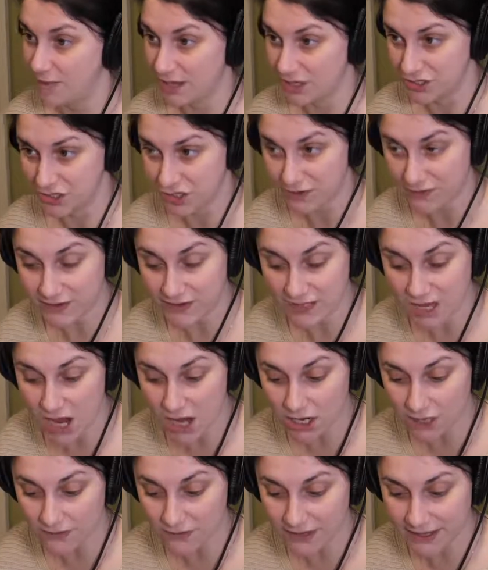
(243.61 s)
budget
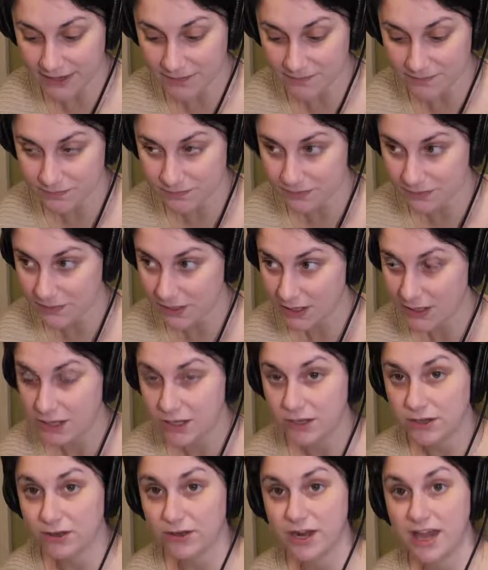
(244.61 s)
photography.
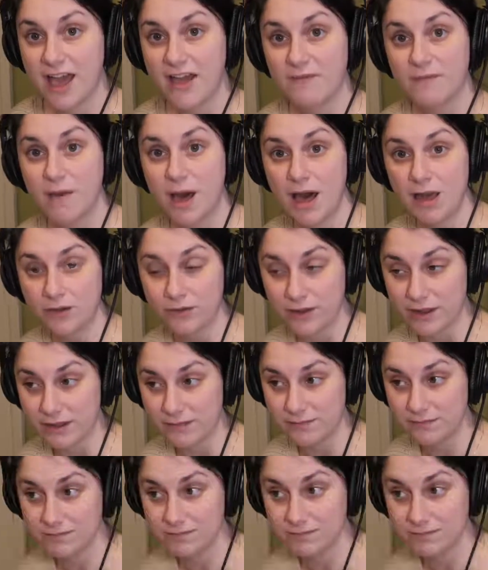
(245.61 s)
You're going to have moderate,